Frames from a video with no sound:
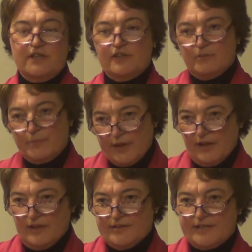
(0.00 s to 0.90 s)
to the
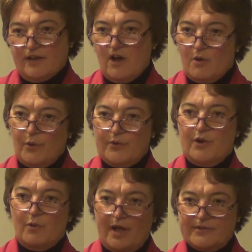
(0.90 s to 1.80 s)
bill and say, oh, well,
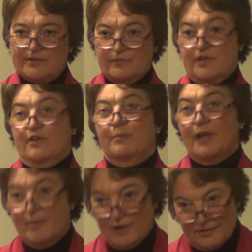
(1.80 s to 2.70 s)
the
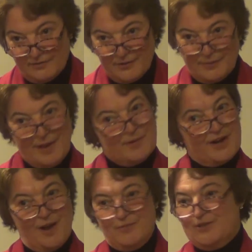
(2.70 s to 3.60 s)
plumber, when the
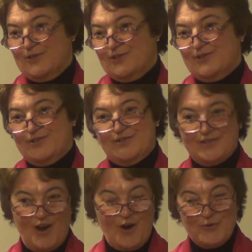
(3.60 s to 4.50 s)
plumber comes, there's
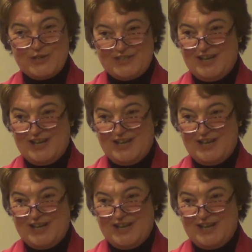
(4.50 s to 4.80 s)
always